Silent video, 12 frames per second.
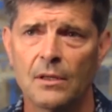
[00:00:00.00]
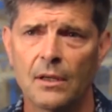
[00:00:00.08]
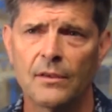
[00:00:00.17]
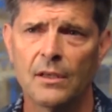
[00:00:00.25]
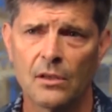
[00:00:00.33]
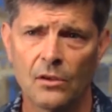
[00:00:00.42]
I
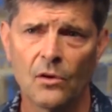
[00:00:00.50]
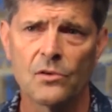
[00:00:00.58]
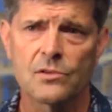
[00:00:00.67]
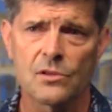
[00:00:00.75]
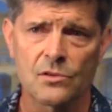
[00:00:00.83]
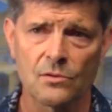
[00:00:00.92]
think
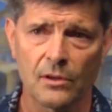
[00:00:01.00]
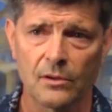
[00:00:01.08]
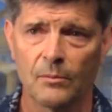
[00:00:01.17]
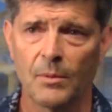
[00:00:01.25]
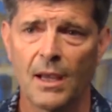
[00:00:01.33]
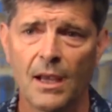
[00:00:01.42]
those
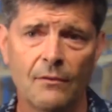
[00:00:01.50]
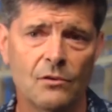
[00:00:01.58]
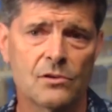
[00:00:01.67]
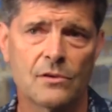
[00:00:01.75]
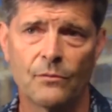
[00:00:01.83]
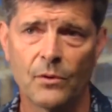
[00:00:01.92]
destructive
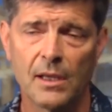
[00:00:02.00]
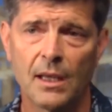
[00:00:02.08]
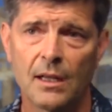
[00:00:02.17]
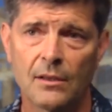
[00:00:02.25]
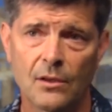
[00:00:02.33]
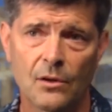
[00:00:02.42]
behaviors, if we
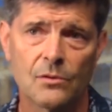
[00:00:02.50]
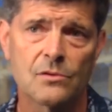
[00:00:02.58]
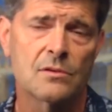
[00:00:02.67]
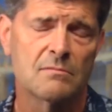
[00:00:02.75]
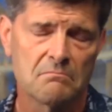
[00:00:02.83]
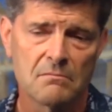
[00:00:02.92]
get at
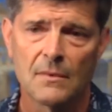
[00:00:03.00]
those,